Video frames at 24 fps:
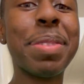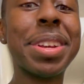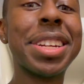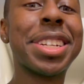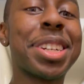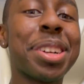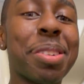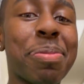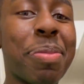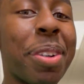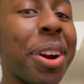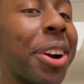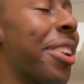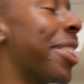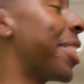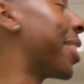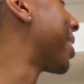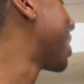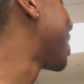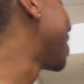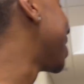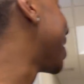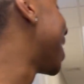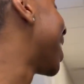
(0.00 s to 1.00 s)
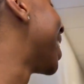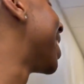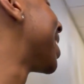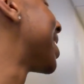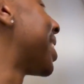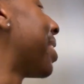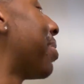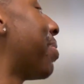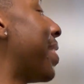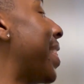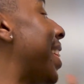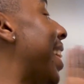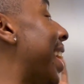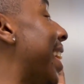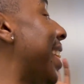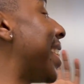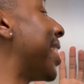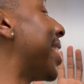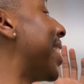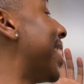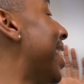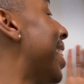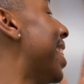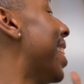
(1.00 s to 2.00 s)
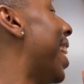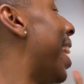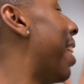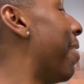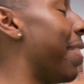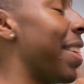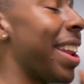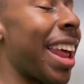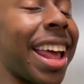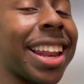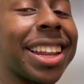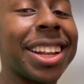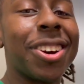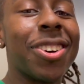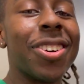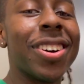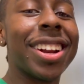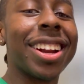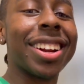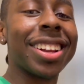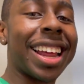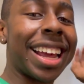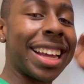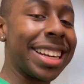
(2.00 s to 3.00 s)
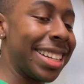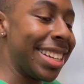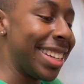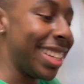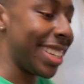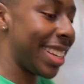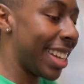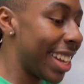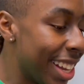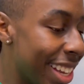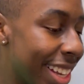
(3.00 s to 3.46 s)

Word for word: Shmurda. You got I'm gonna have to I'm gonna have to go in there like this.